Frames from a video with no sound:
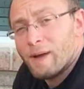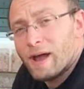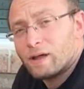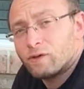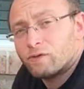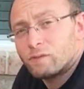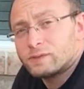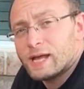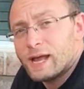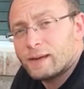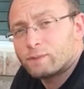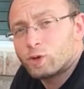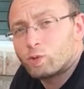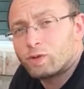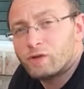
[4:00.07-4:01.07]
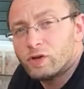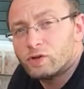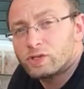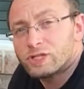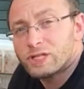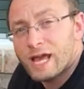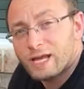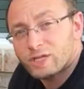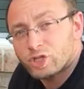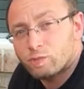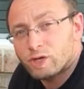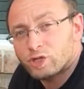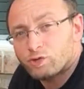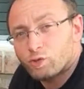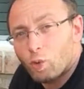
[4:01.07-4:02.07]
Alan from Damn Good Reviews. Thanks so
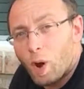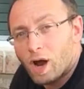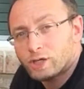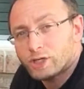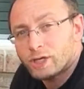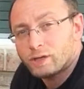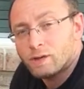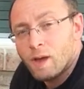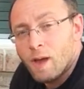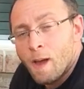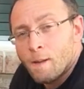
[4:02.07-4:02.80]
much for watching.